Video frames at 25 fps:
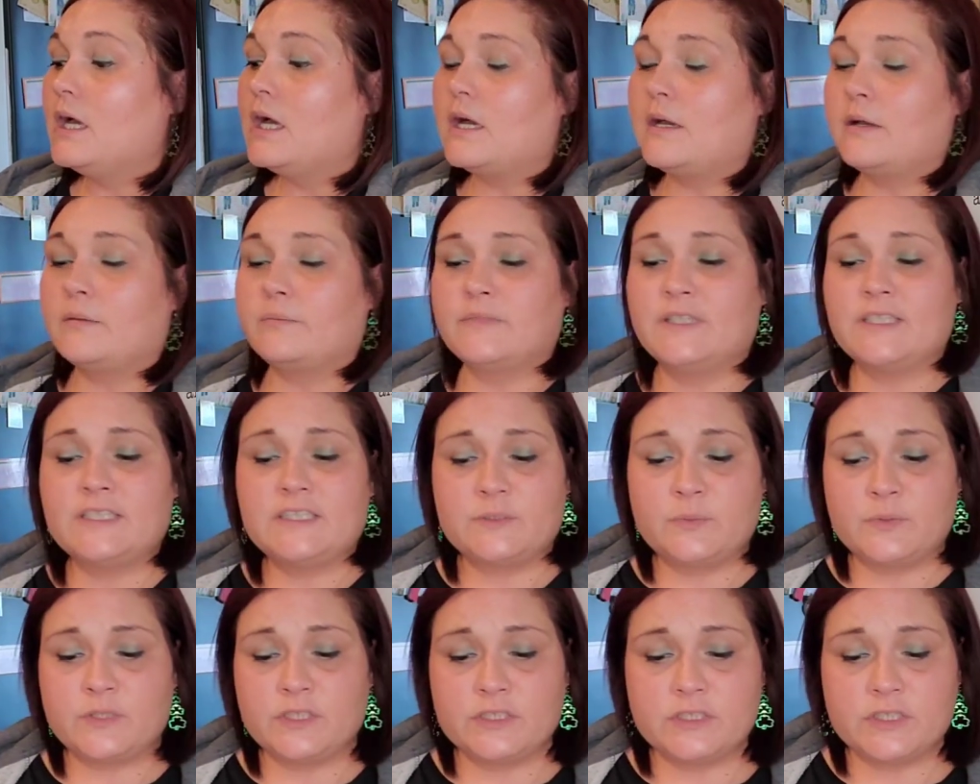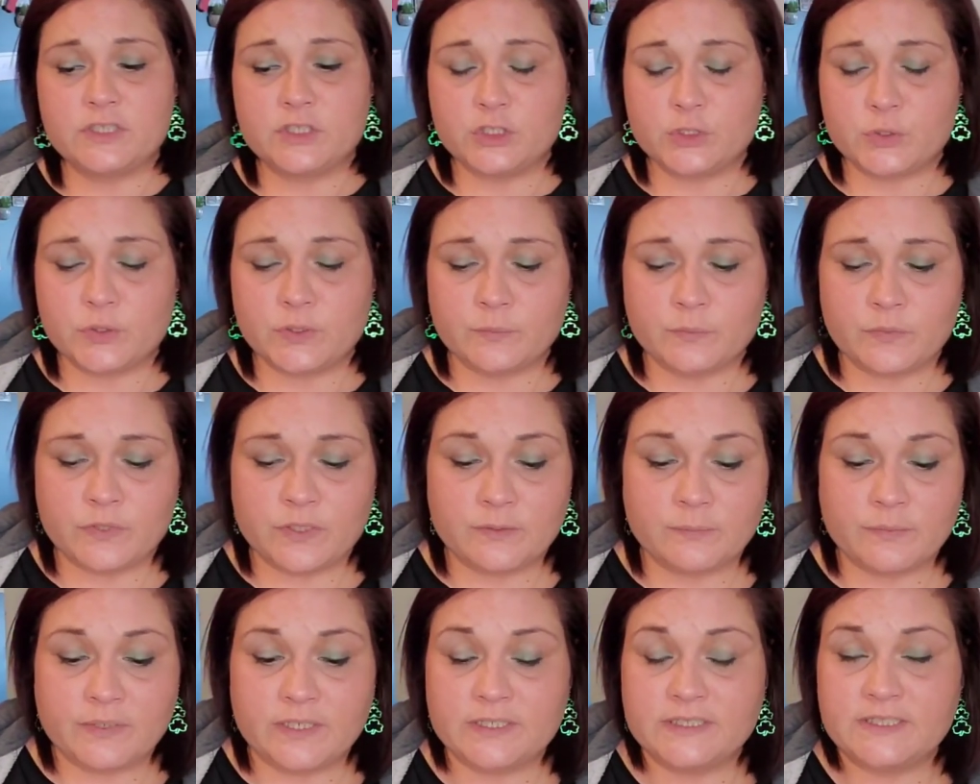Um, this one is a short
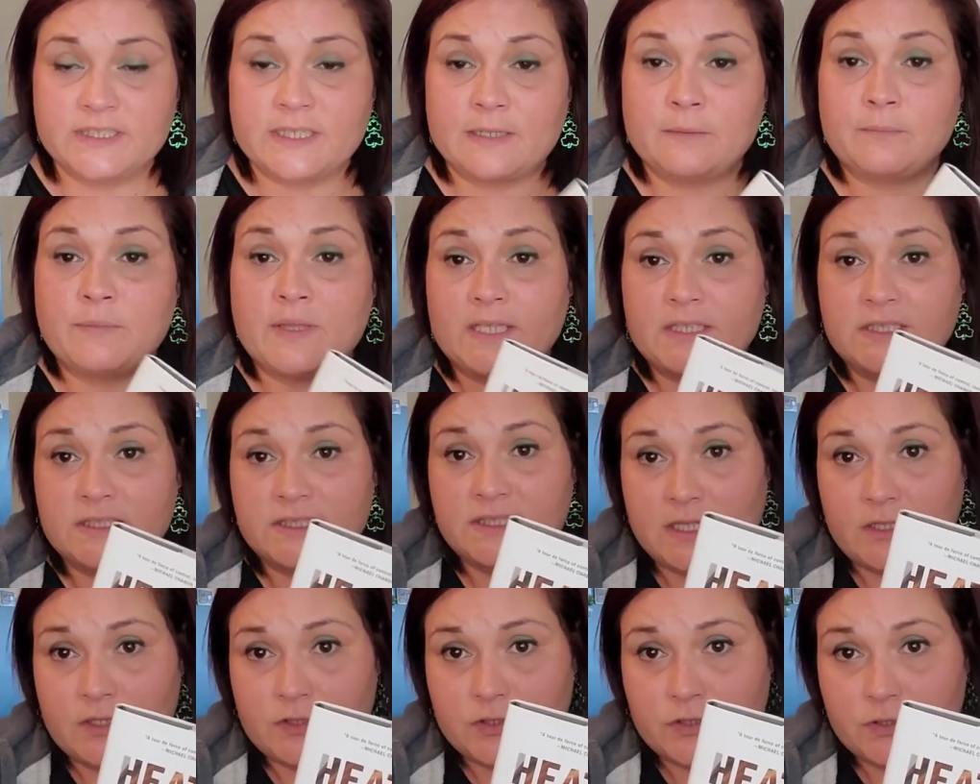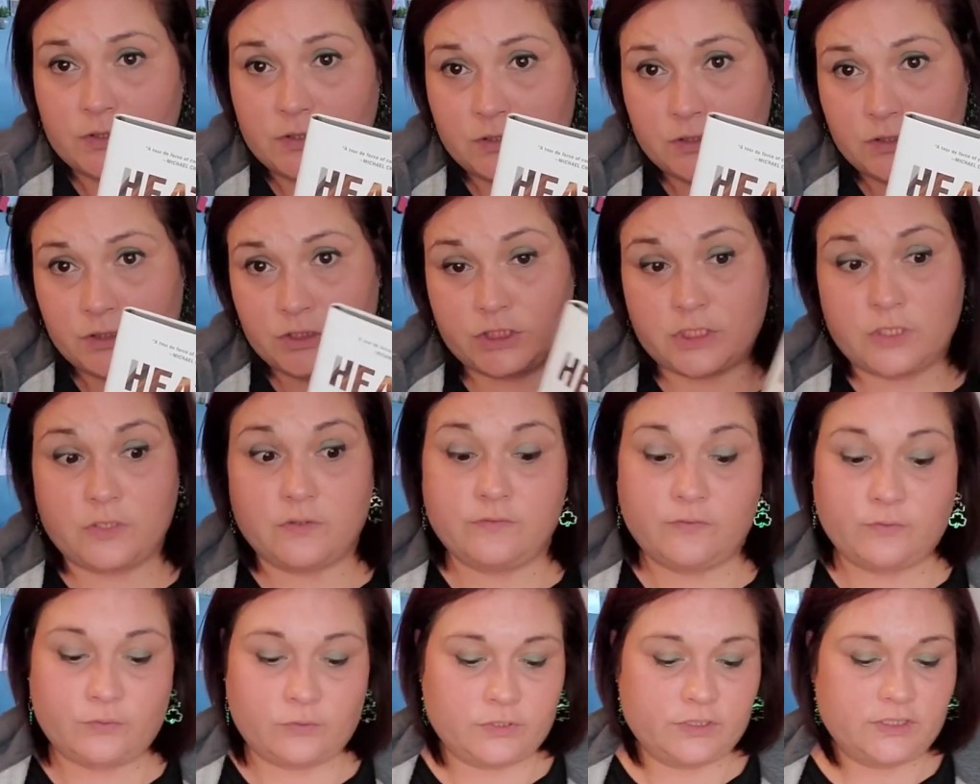book, but it said bestseller. So,
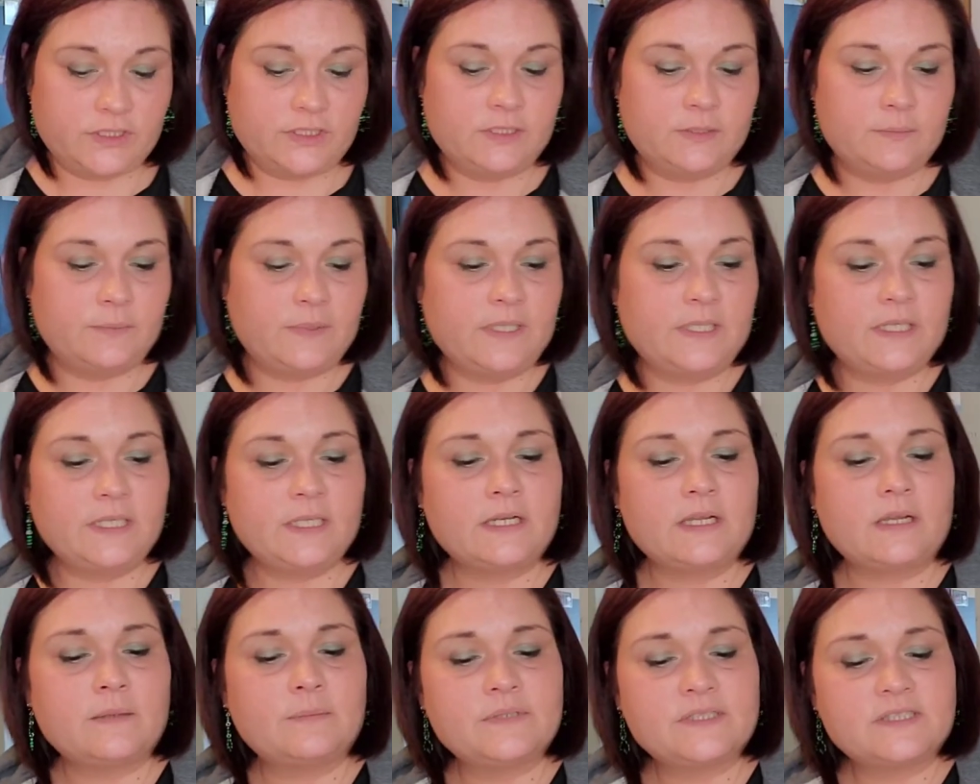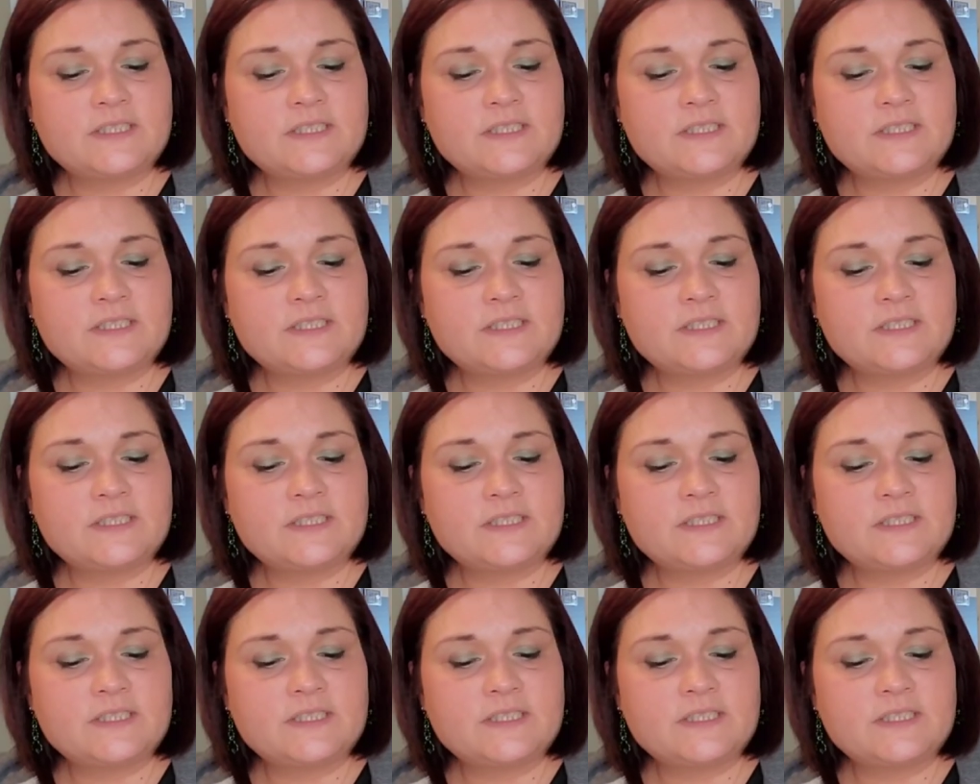of course, I had to pick it up.